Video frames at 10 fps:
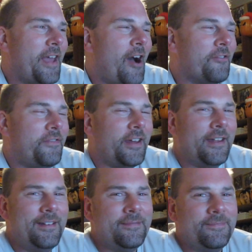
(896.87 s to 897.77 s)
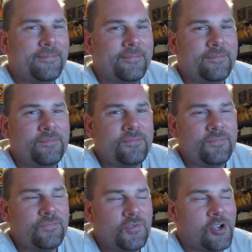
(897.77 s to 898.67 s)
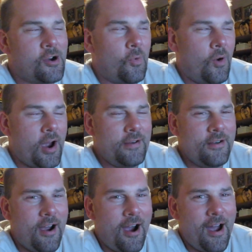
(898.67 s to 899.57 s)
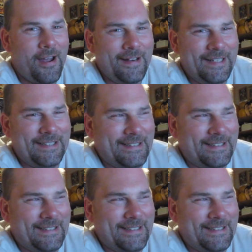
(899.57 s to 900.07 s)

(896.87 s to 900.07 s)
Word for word: the outfit. Oh, why not?